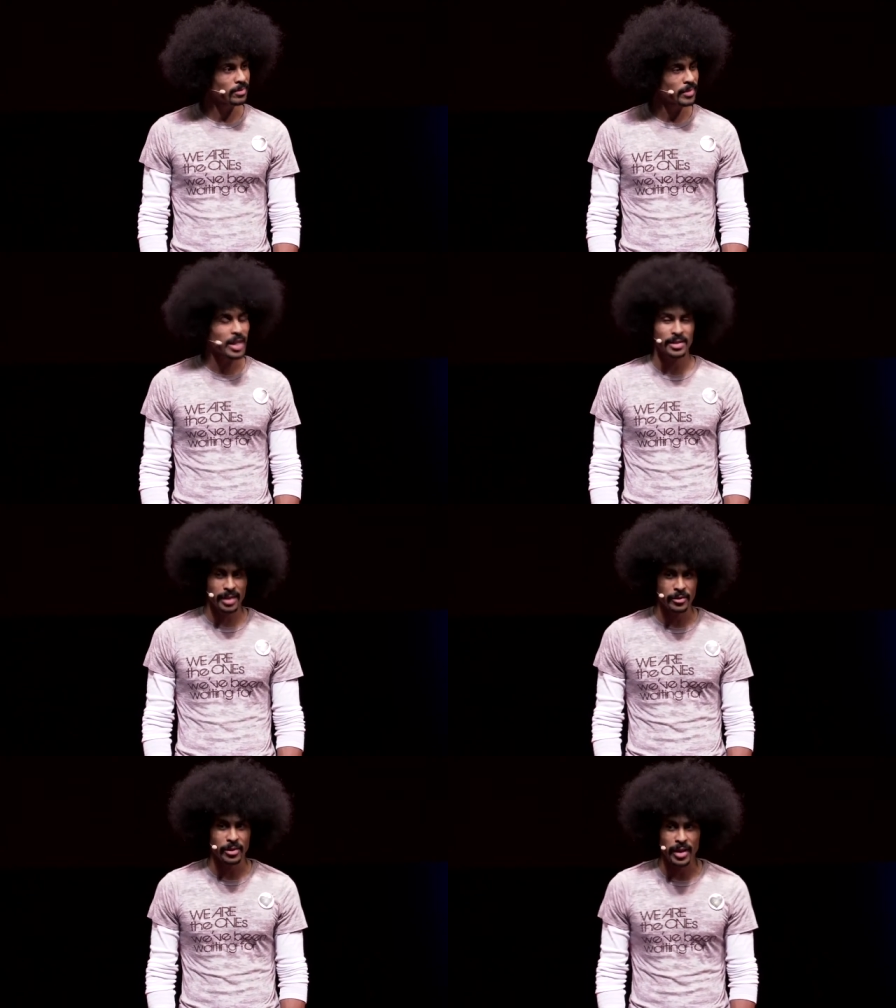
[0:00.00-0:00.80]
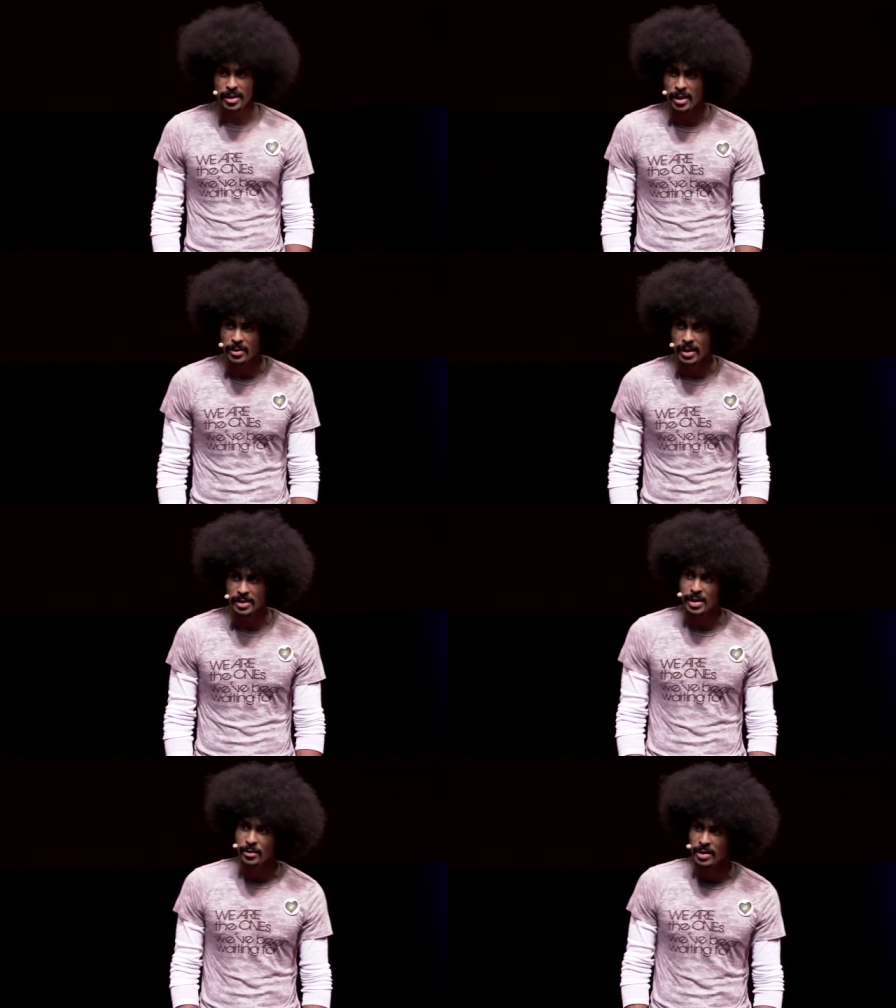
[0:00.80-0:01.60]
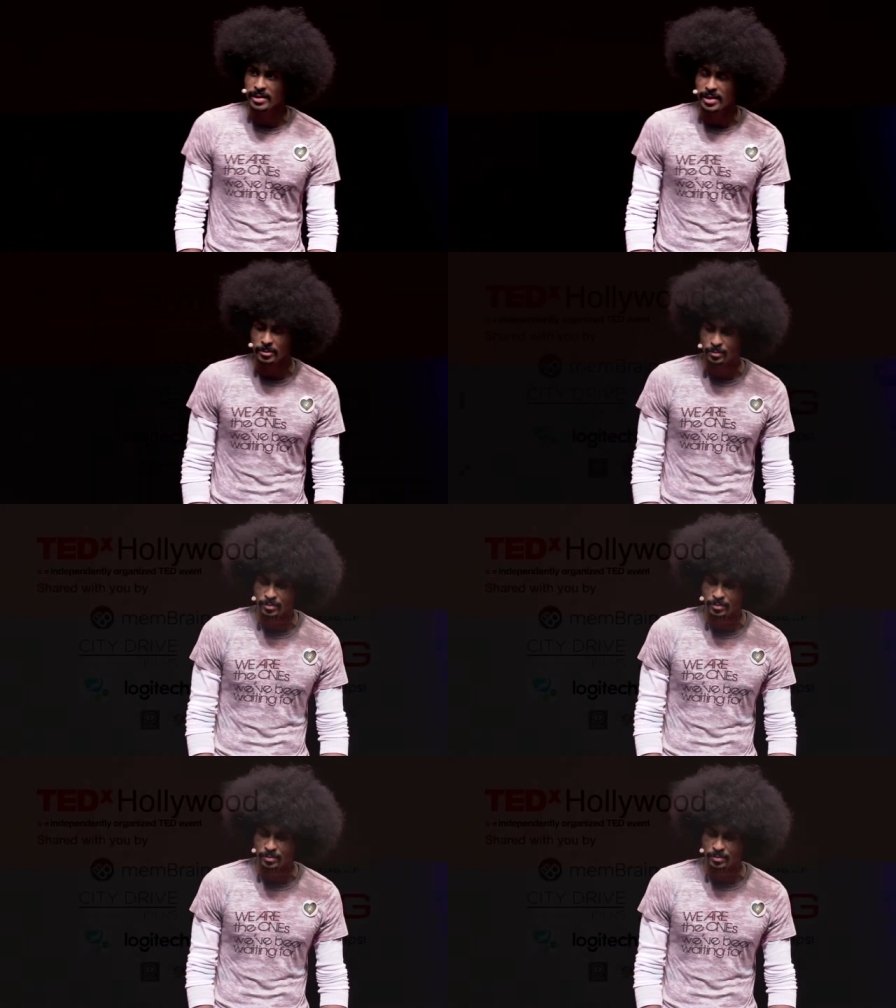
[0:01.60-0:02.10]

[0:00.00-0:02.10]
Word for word: Thanks again for that, y'all. Thanks again for listening.